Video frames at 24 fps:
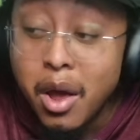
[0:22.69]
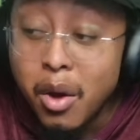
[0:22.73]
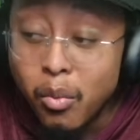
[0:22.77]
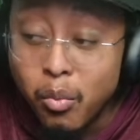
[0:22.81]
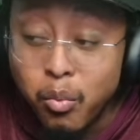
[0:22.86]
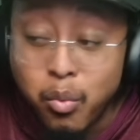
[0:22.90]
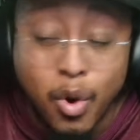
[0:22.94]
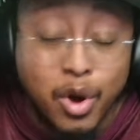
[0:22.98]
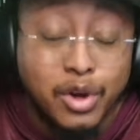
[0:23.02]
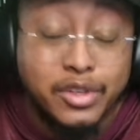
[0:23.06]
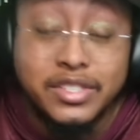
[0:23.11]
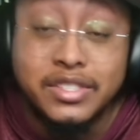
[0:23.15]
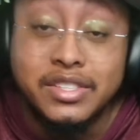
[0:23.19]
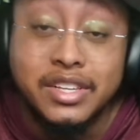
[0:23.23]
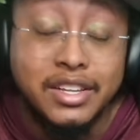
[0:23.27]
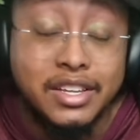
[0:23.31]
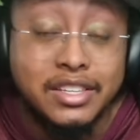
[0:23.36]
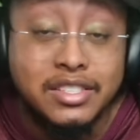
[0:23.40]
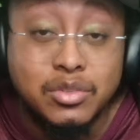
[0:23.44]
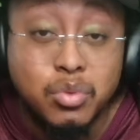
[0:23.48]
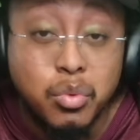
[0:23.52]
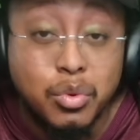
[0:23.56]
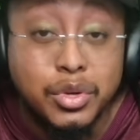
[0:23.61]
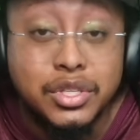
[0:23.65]
worse than
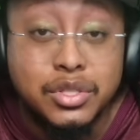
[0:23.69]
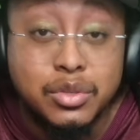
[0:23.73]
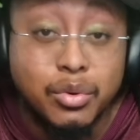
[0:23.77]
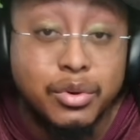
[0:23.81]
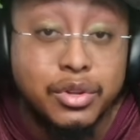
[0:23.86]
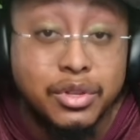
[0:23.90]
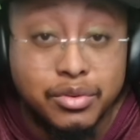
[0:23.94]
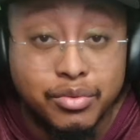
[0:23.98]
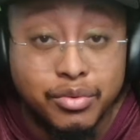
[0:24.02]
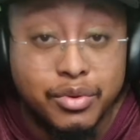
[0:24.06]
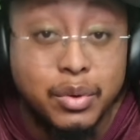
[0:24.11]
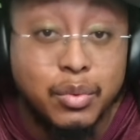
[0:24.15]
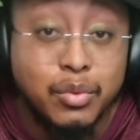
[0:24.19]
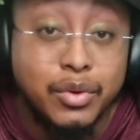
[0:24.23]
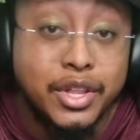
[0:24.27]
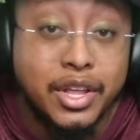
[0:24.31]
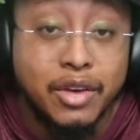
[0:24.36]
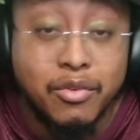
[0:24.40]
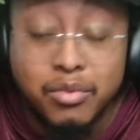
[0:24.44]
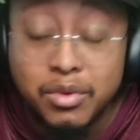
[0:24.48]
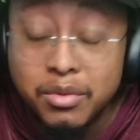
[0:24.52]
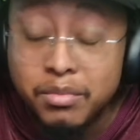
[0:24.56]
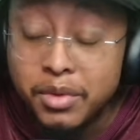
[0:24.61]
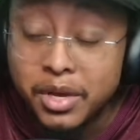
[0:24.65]
this 2023 one
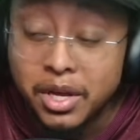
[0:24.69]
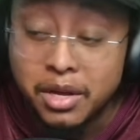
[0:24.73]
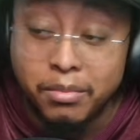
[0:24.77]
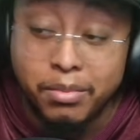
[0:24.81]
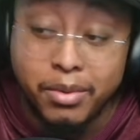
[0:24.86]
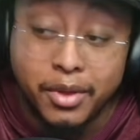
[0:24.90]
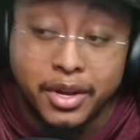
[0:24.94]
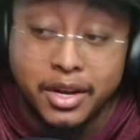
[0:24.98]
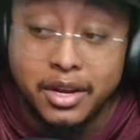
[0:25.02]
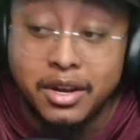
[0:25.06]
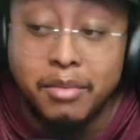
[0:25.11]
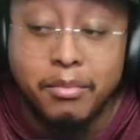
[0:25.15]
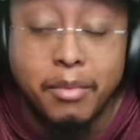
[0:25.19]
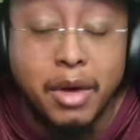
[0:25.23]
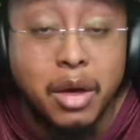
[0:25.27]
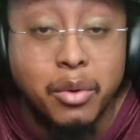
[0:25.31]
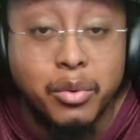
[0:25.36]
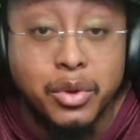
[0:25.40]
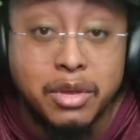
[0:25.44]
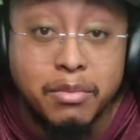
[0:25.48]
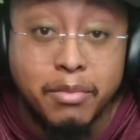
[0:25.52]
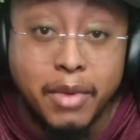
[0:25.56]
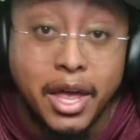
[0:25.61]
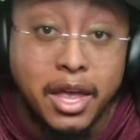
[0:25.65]
that we've been complaining about
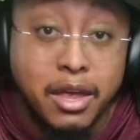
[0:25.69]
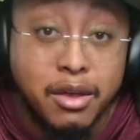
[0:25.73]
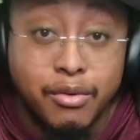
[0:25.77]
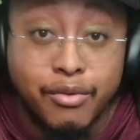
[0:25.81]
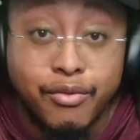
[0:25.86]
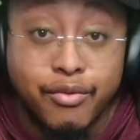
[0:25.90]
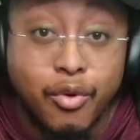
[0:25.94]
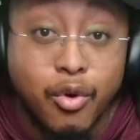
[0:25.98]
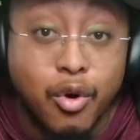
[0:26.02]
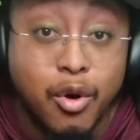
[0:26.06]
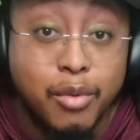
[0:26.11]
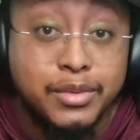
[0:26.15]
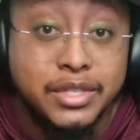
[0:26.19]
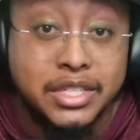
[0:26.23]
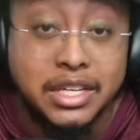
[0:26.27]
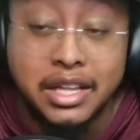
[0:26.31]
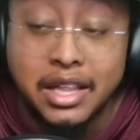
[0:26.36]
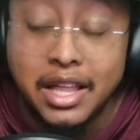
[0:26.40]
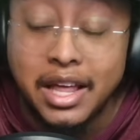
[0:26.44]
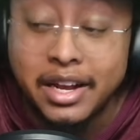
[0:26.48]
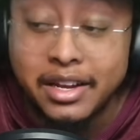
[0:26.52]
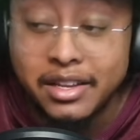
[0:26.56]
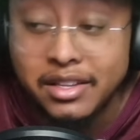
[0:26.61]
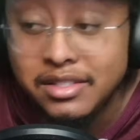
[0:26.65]
with Emmanuel Forbes and a
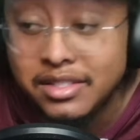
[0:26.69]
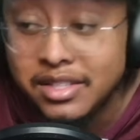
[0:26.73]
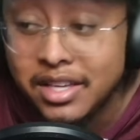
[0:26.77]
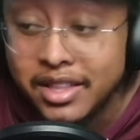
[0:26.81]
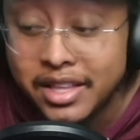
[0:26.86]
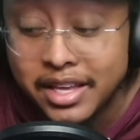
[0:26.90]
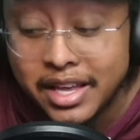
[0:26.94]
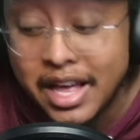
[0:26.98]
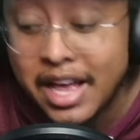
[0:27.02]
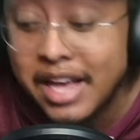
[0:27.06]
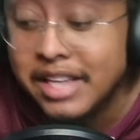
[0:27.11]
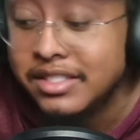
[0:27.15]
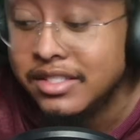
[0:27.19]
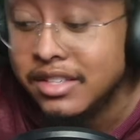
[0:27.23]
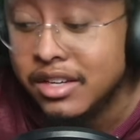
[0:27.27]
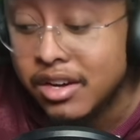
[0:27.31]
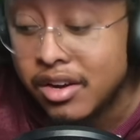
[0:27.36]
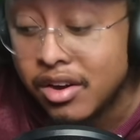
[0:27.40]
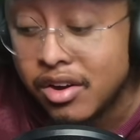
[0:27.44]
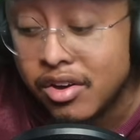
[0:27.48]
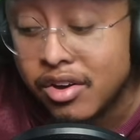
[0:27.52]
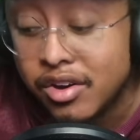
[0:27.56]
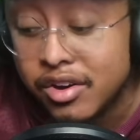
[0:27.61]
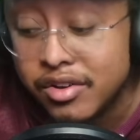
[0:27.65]
lot of these other guys that
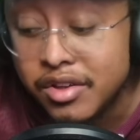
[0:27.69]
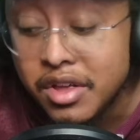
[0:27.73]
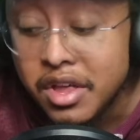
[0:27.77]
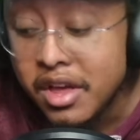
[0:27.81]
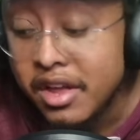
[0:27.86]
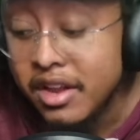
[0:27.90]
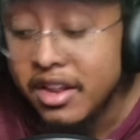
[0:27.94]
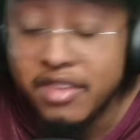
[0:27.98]
are hurt?